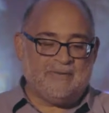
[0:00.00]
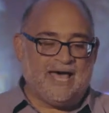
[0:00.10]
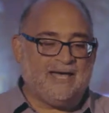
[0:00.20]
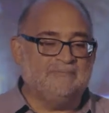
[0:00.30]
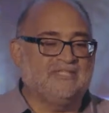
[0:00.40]

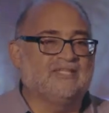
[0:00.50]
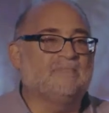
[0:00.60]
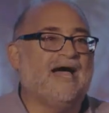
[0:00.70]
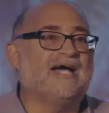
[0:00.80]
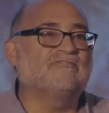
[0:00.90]
Babs in the
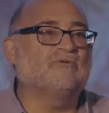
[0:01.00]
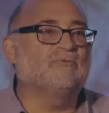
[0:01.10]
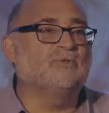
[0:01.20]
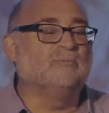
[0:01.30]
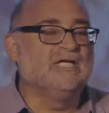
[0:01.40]
back of the
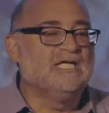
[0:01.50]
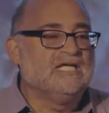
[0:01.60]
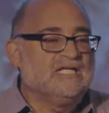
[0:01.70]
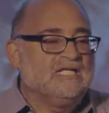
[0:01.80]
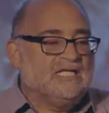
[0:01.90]
room.
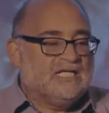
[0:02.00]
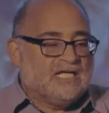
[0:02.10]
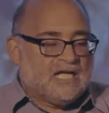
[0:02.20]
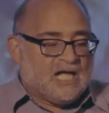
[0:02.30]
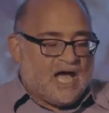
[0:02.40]

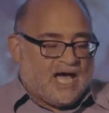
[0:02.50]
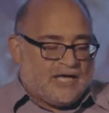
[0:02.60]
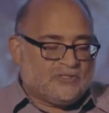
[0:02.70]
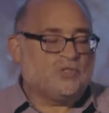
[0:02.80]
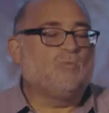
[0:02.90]

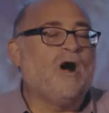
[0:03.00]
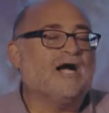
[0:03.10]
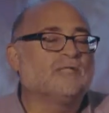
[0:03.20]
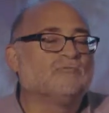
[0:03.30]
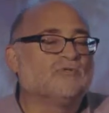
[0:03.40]
I used to
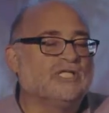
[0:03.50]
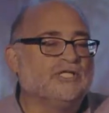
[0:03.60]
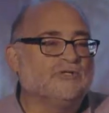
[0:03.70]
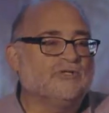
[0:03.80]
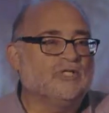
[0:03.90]
walk him
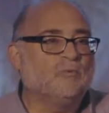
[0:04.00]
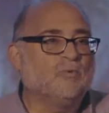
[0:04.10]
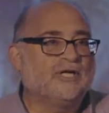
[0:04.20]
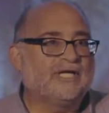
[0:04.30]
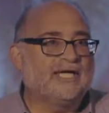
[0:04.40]
really early in the
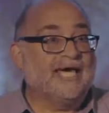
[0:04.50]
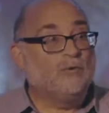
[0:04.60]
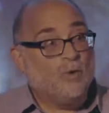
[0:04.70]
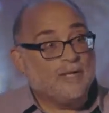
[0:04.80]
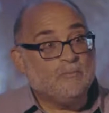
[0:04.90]
morning,
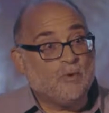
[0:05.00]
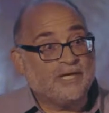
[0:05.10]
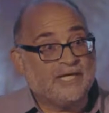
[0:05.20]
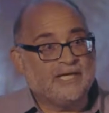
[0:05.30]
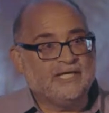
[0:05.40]
and one
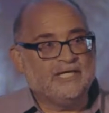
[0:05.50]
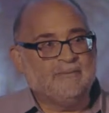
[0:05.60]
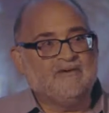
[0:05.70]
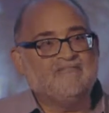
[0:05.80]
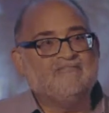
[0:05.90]
morning,
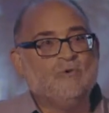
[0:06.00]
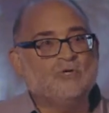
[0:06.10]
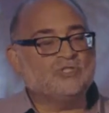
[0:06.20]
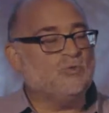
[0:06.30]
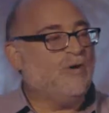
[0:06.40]
about
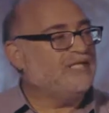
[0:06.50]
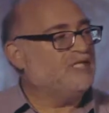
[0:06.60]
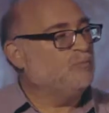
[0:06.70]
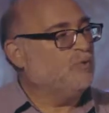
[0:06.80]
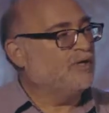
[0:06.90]
4:20 in
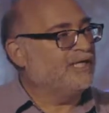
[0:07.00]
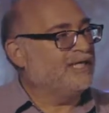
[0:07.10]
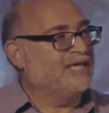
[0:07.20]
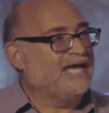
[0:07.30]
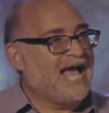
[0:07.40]
the
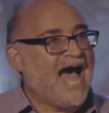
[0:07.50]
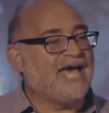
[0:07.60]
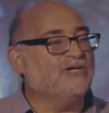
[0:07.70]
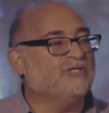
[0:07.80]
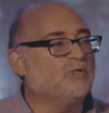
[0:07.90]
morning,
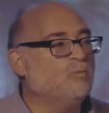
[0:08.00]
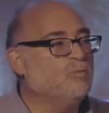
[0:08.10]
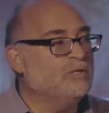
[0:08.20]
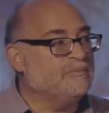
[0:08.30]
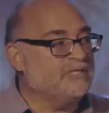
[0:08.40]
I heard a
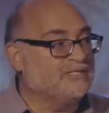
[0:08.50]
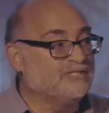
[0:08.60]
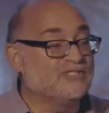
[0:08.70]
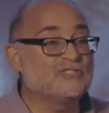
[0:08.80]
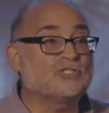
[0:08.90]
woman
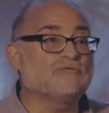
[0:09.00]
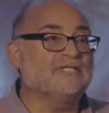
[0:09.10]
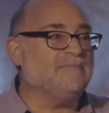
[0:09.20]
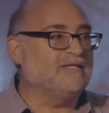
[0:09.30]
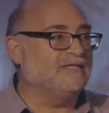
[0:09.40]

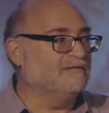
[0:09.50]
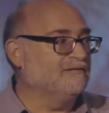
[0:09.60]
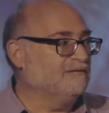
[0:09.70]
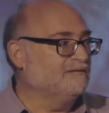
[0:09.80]
screaming,